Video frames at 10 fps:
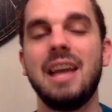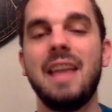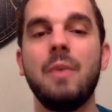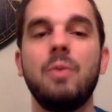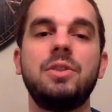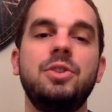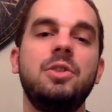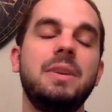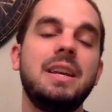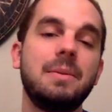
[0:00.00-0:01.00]
And they want you to
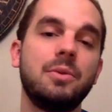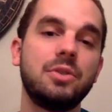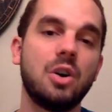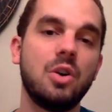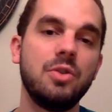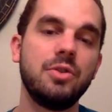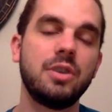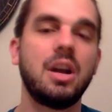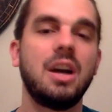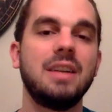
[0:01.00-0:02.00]
be able to own your
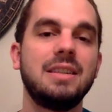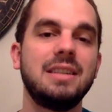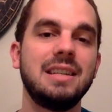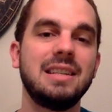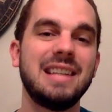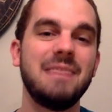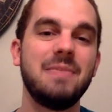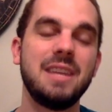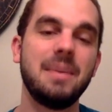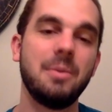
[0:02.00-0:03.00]
content and
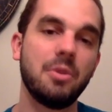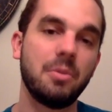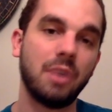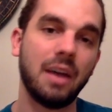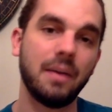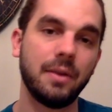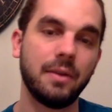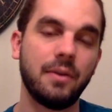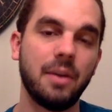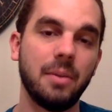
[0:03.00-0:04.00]
be able to profit
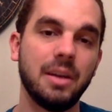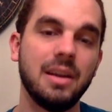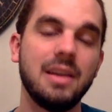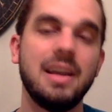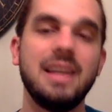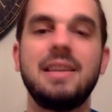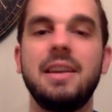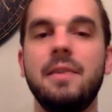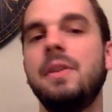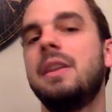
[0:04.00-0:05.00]
from it, instead
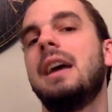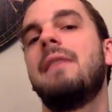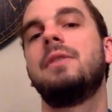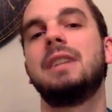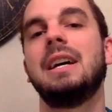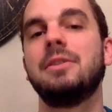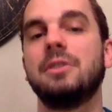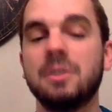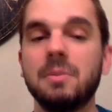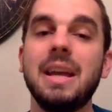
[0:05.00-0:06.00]
of the
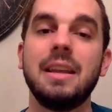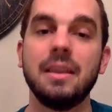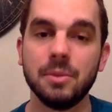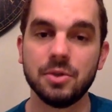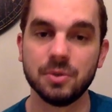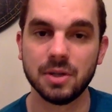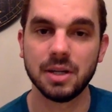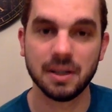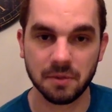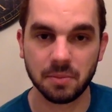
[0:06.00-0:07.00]
advertisers making the majority
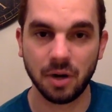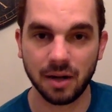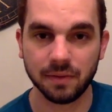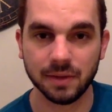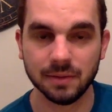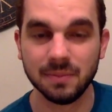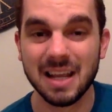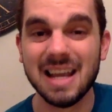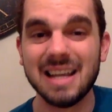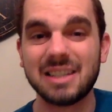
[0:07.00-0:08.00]
of the profit.
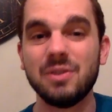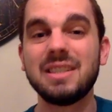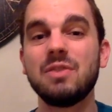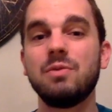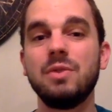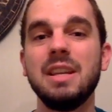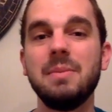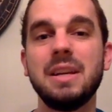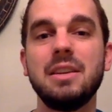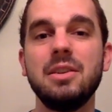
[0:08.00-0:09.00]
So this is really
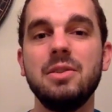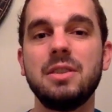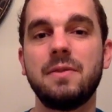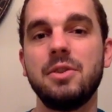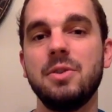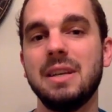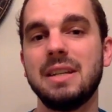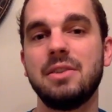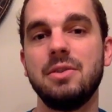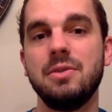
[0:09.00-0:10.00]
big news for you
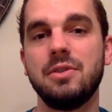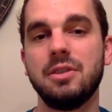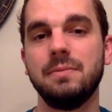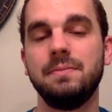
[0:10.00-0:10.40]
as a user.